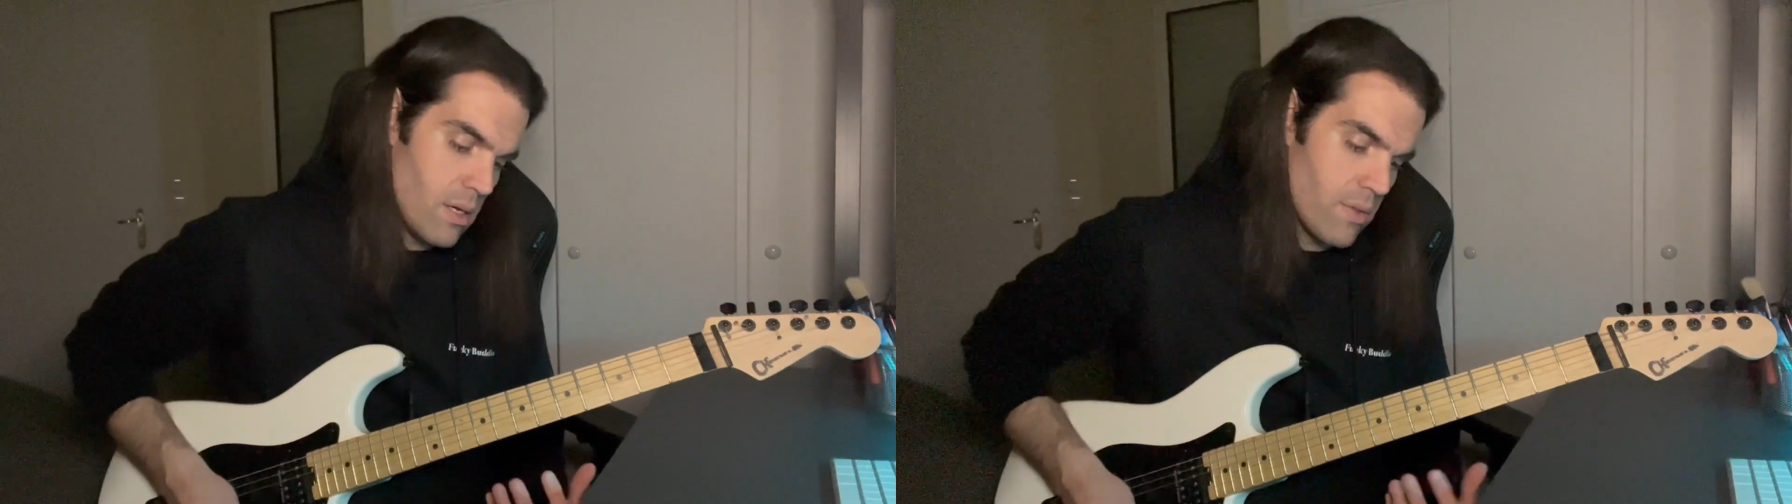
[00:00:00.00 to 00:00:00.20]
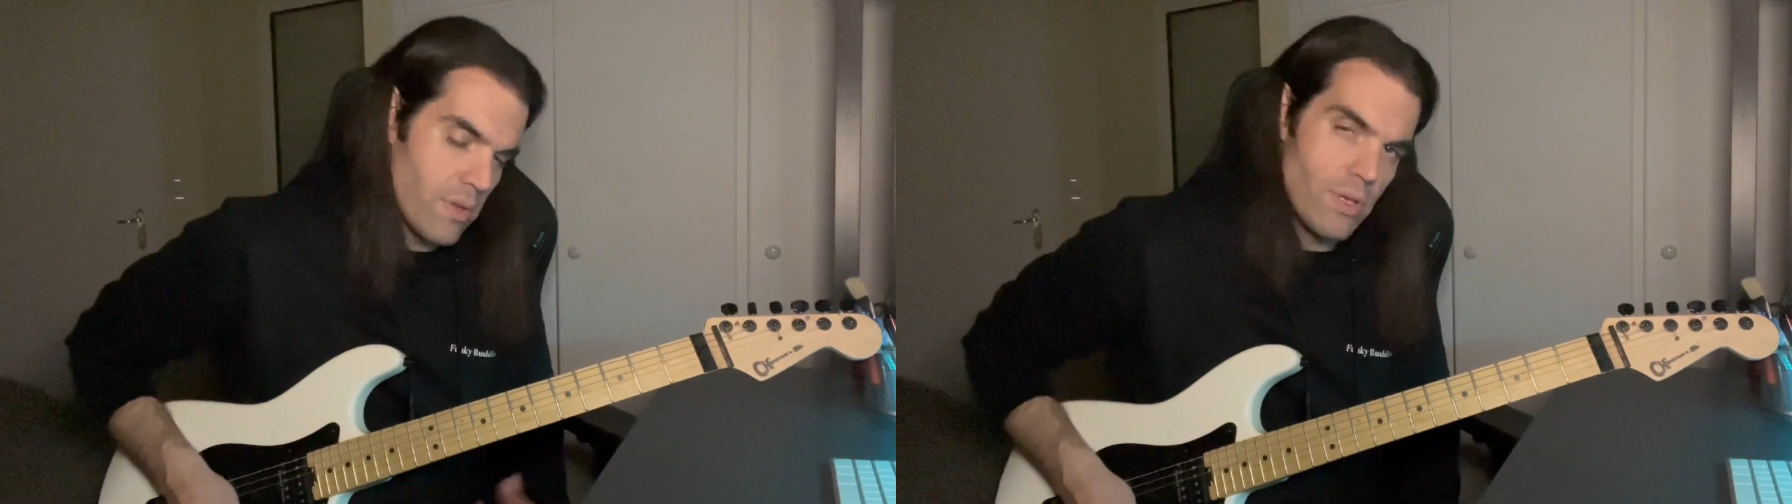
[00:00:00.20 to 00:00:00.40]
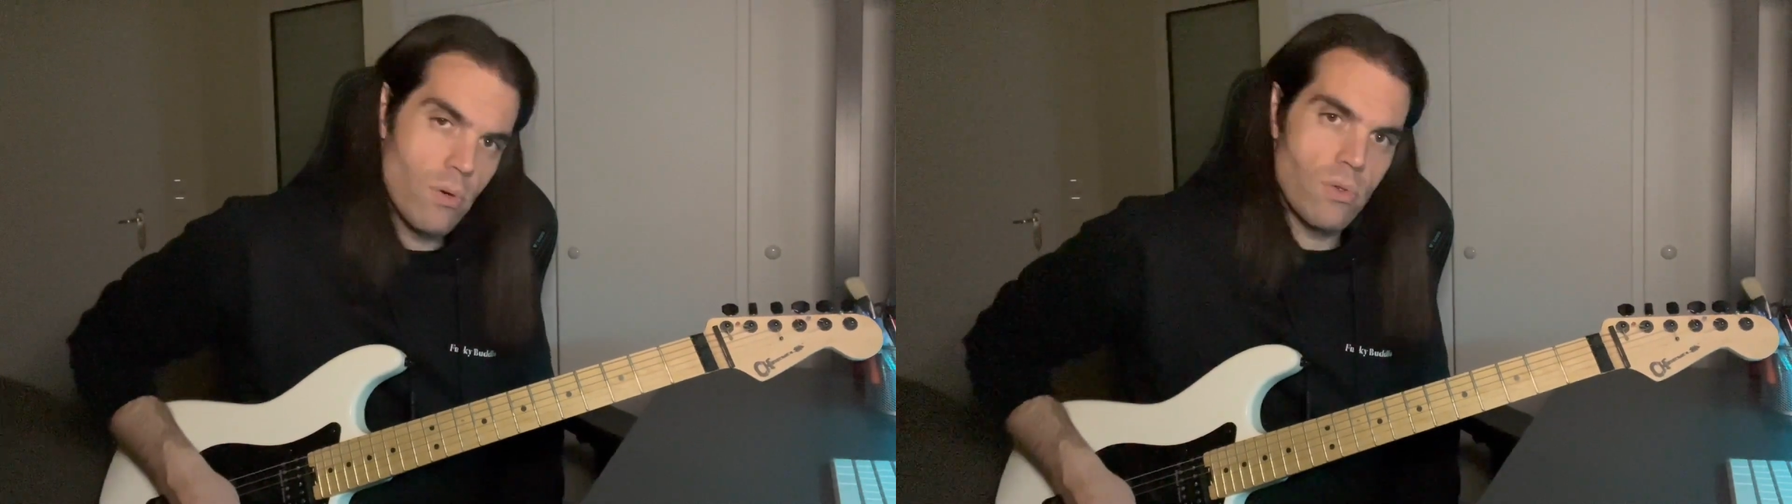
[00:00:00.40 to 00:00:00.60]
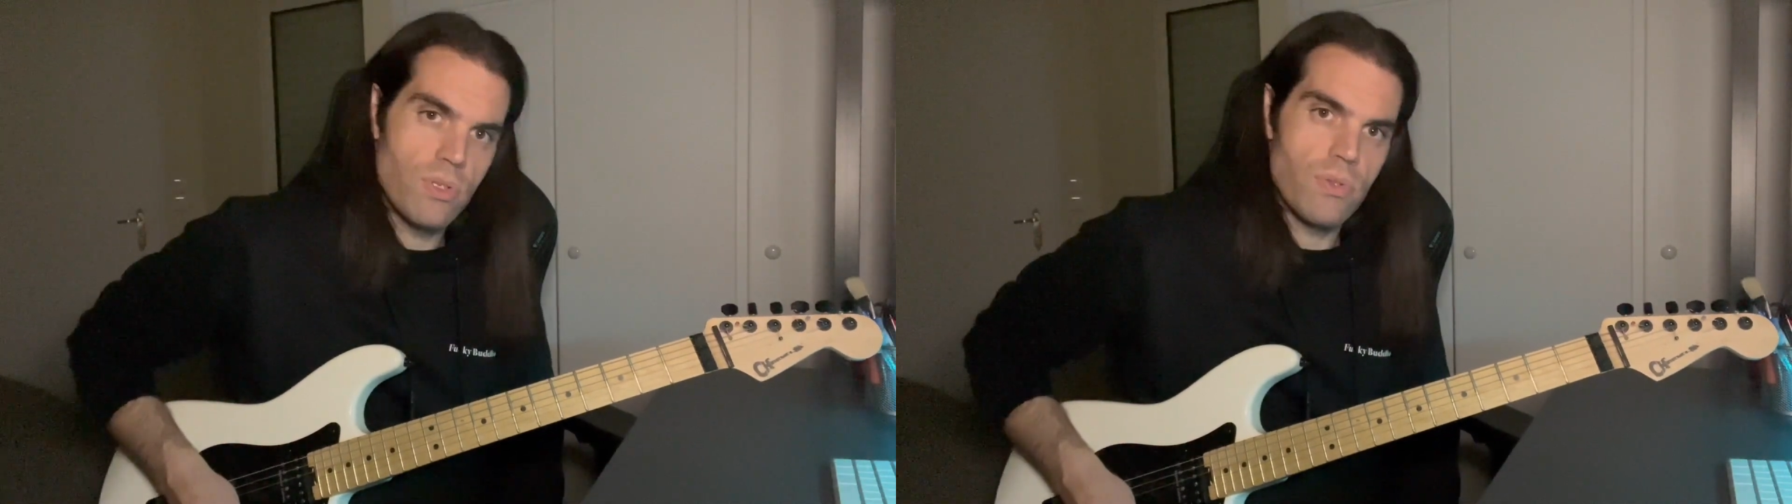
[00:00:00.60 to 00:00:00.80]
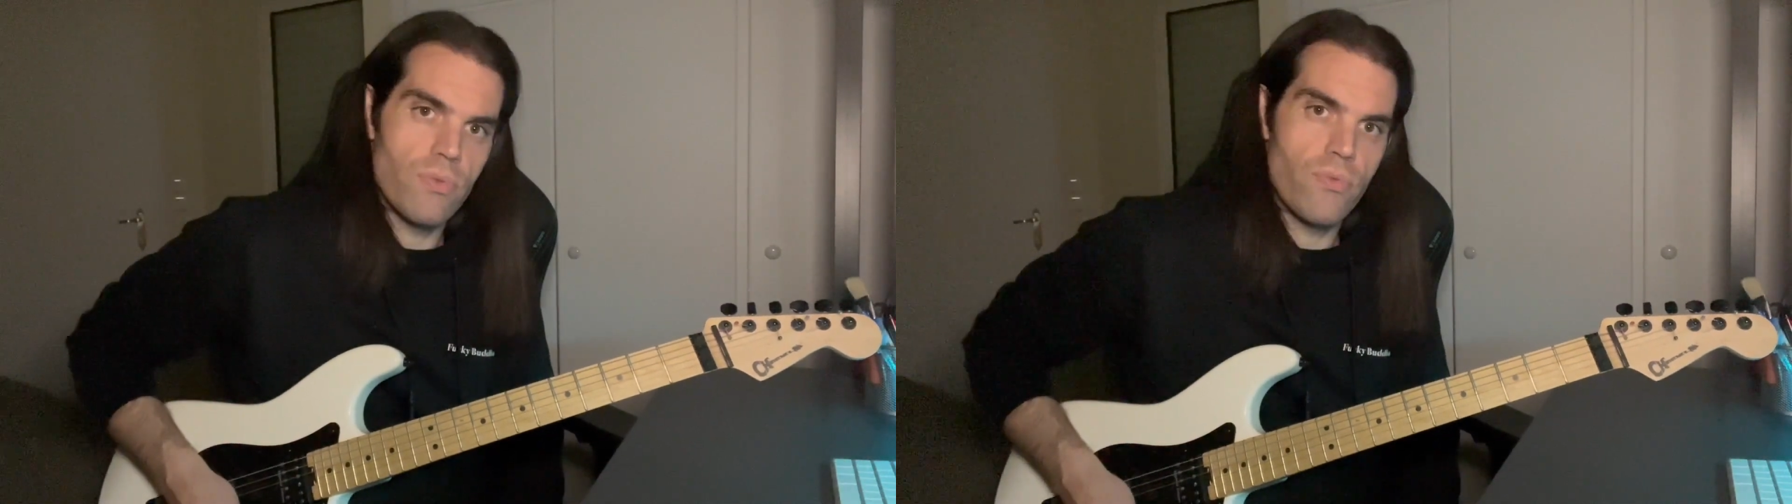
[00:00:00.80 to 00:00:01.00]
the notes
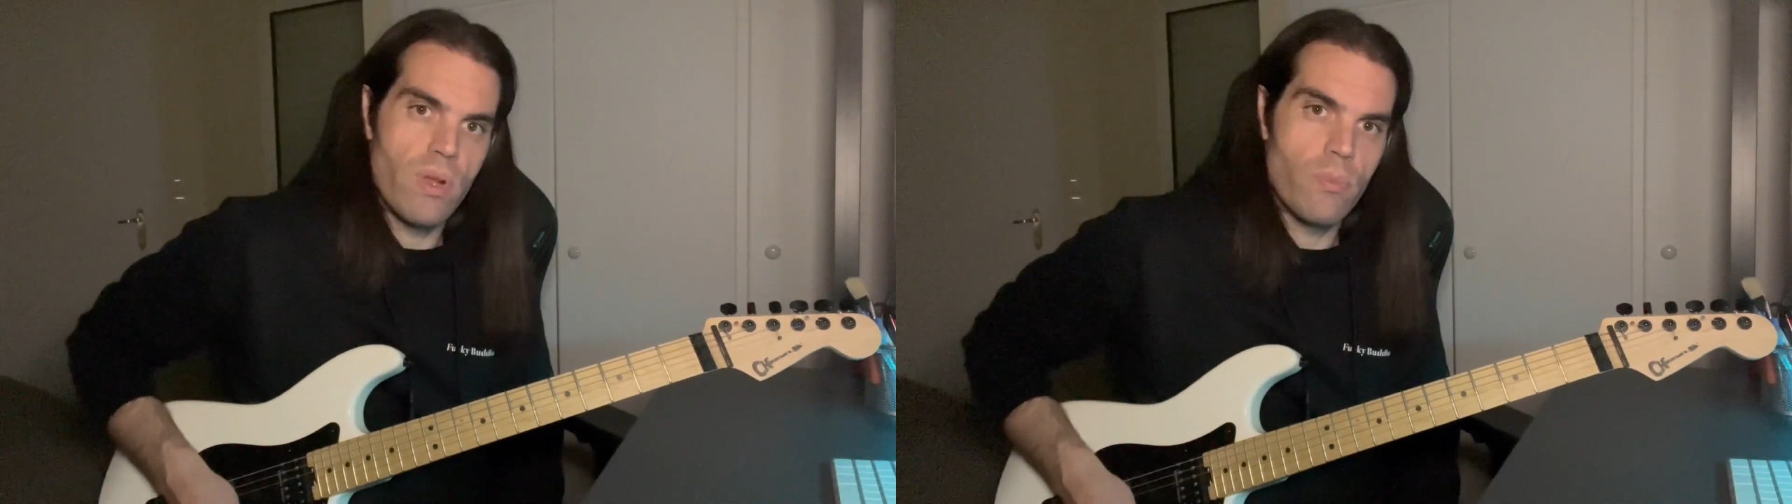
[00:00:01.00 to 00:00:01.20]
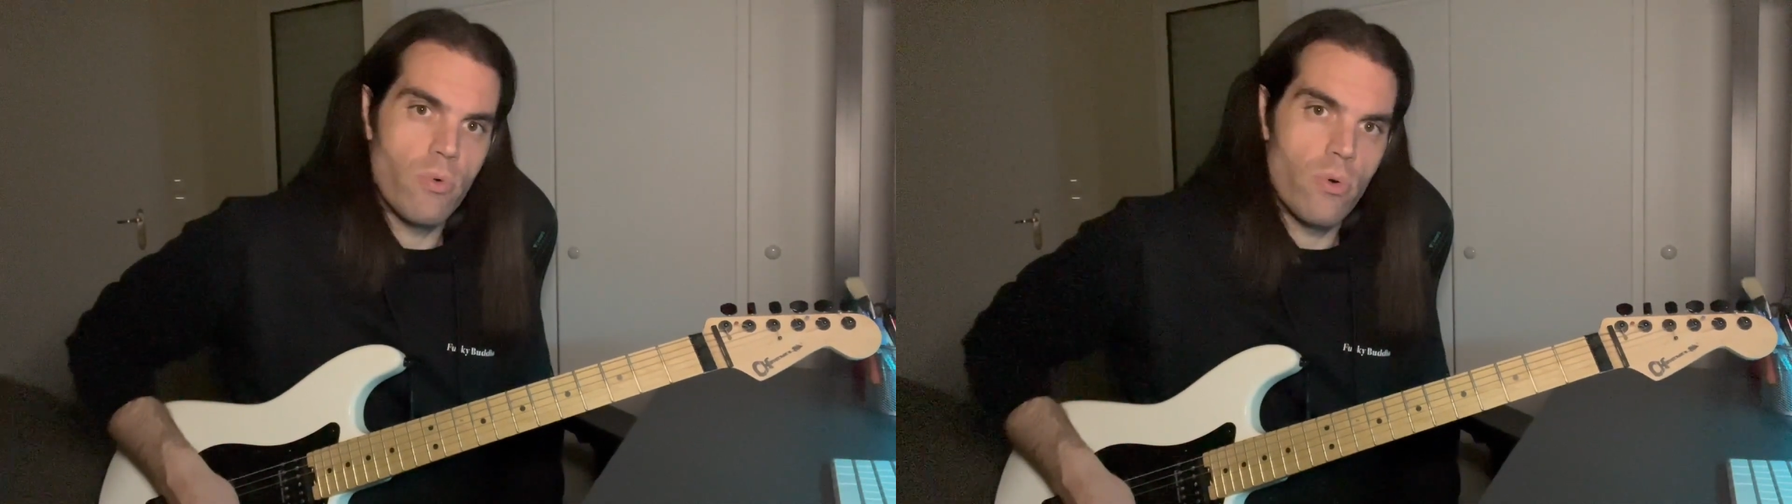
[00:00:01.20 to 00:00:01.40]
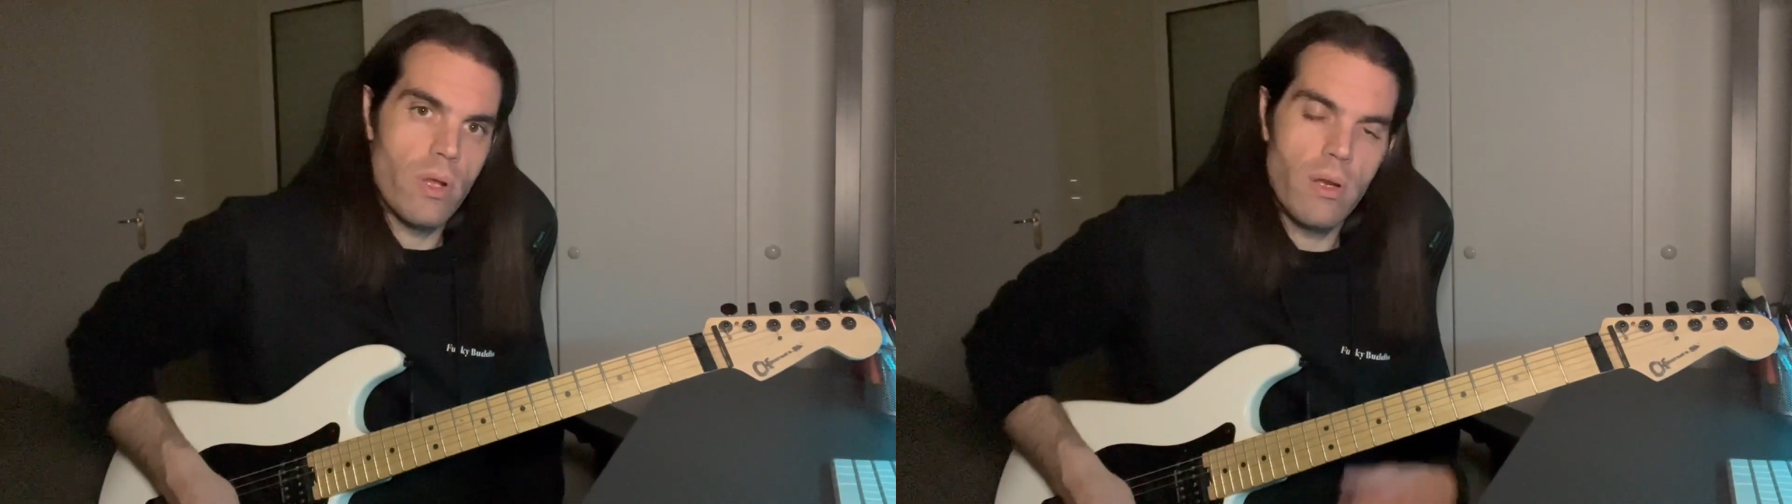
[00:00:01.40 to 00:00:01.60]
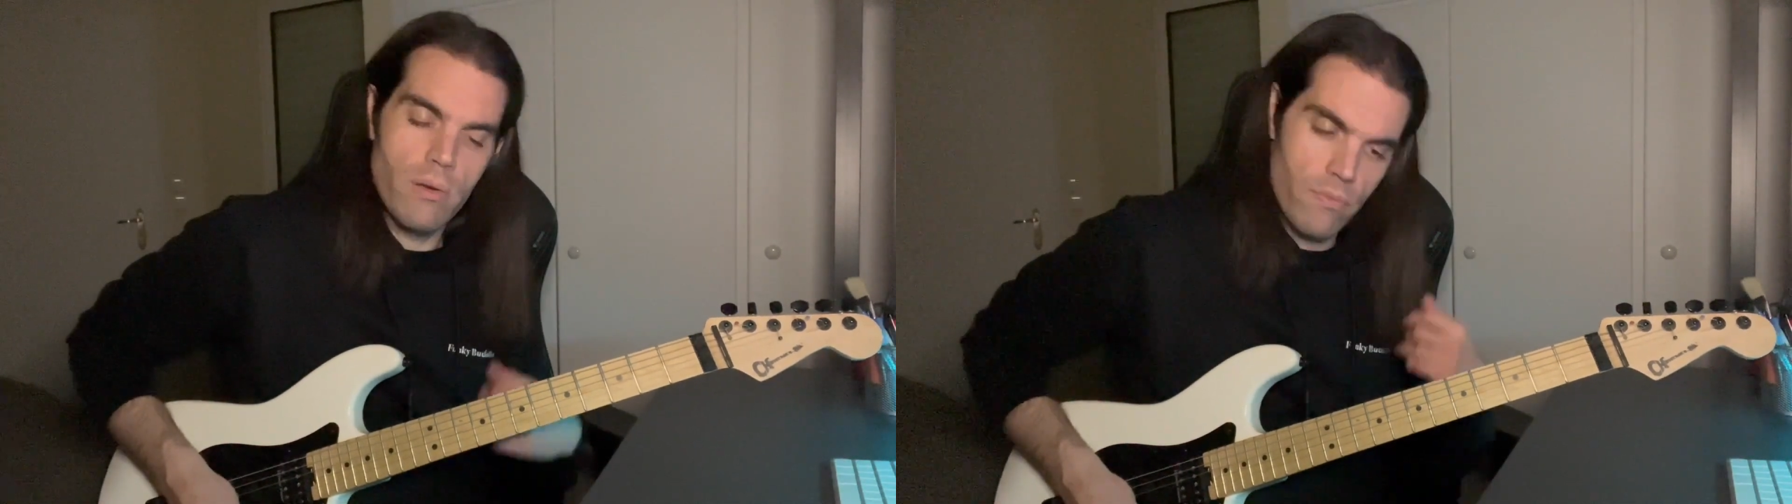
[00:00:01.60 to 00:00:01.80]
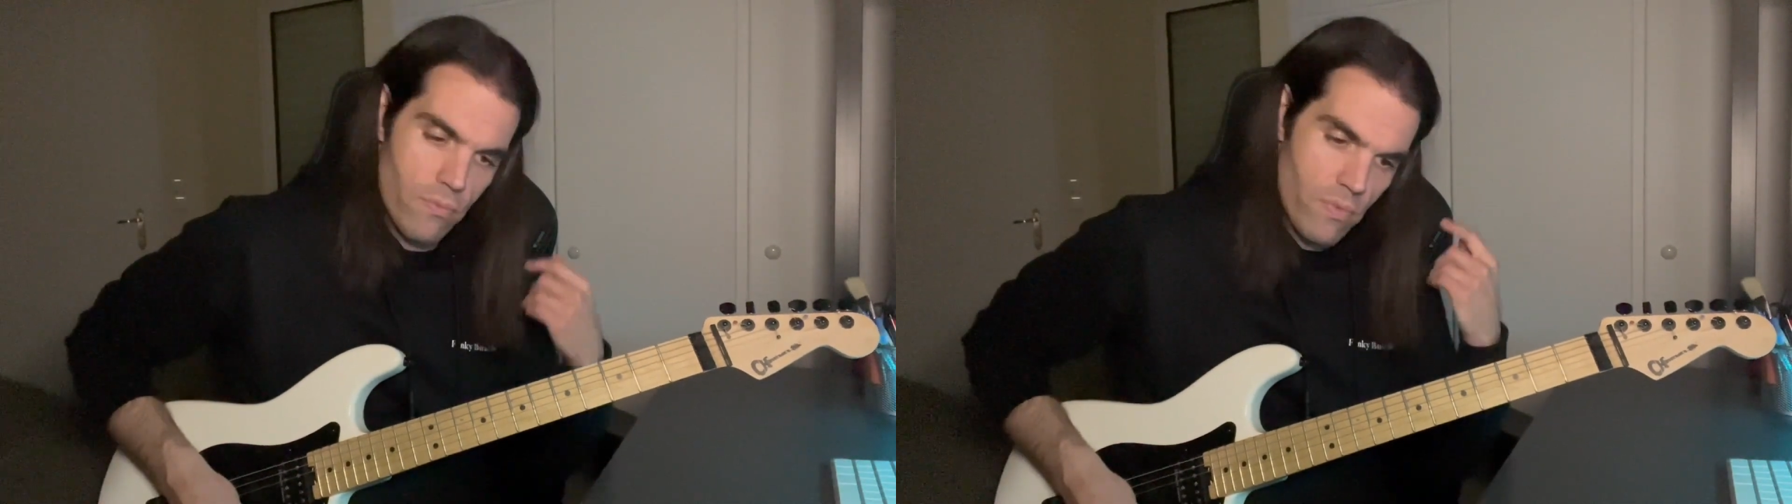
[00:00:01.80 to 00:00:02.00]
on the fretboard and